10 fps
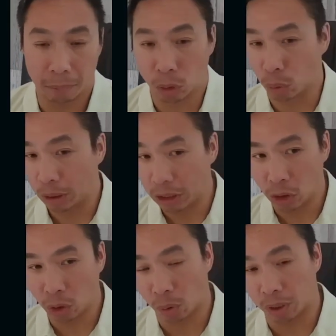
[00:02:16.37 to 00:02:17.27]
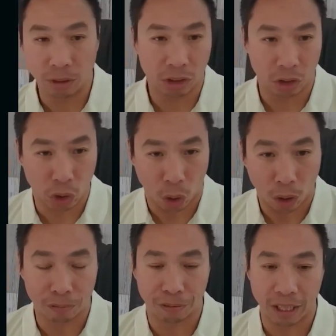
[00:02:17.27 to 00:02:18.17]
So in short, it's a
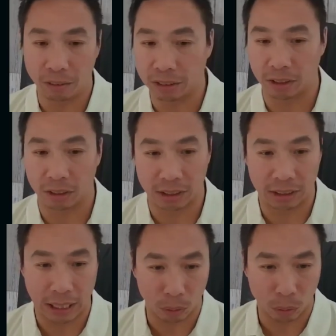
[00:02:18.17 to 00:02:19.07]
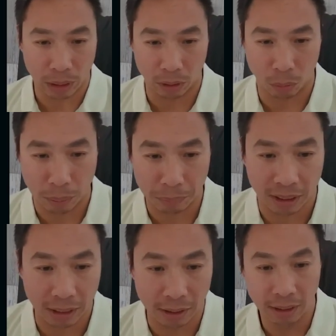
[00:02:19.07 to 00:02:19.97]
jar file that you can download at our
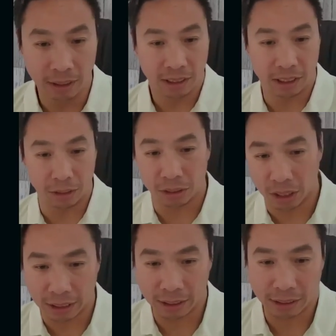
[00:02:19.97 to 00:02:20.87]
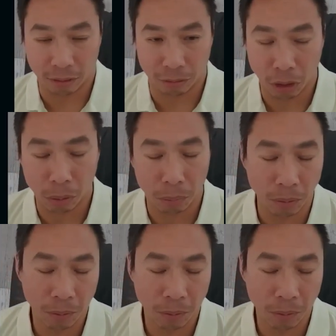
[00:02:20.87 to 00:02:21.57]
website. Here, the link is available.